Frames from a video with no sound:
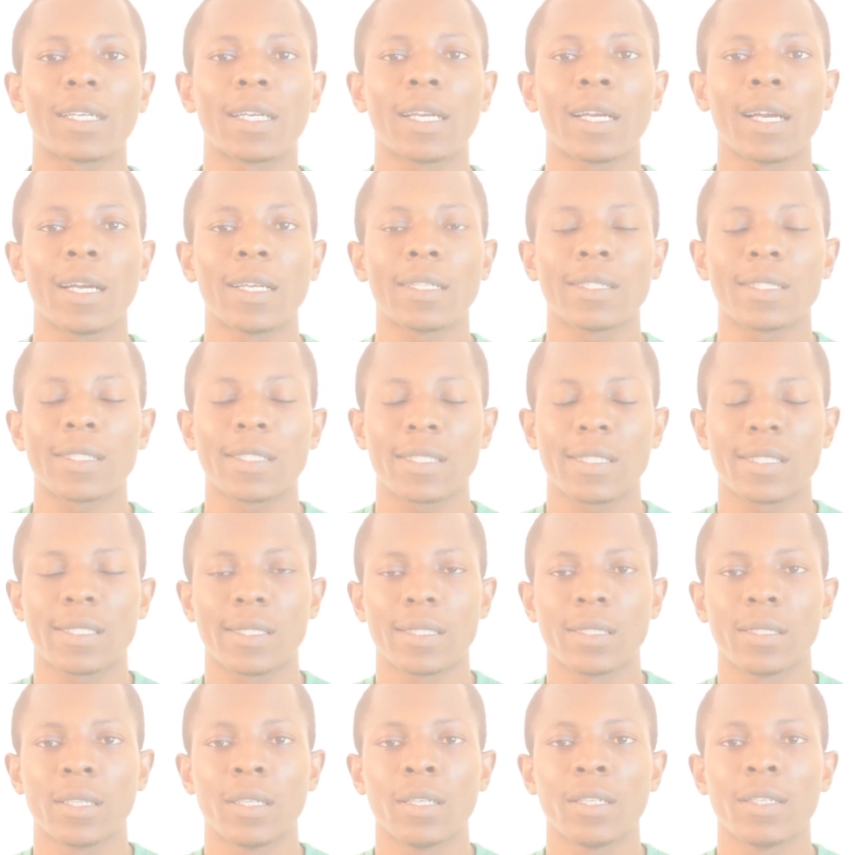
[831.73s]
can't,
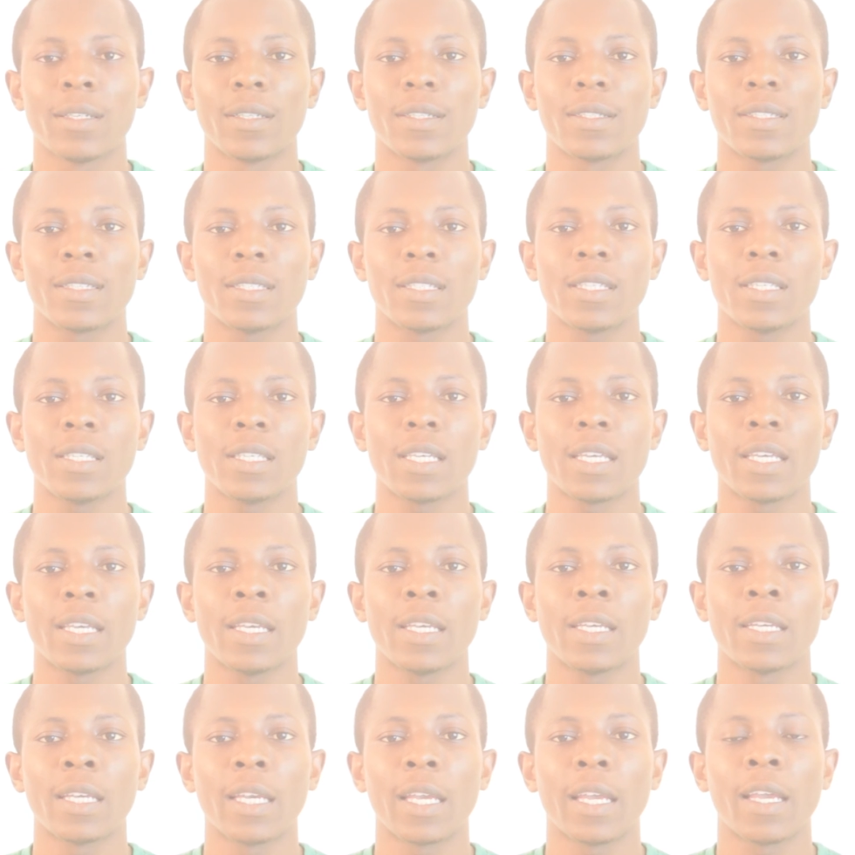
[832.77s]

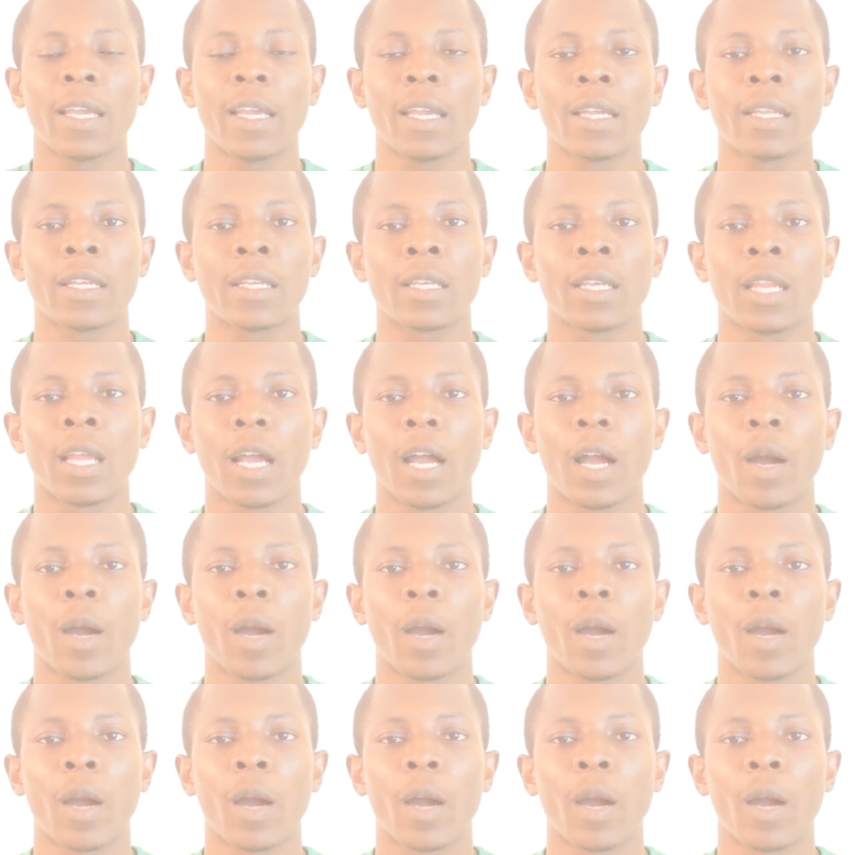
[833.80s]
CAN''T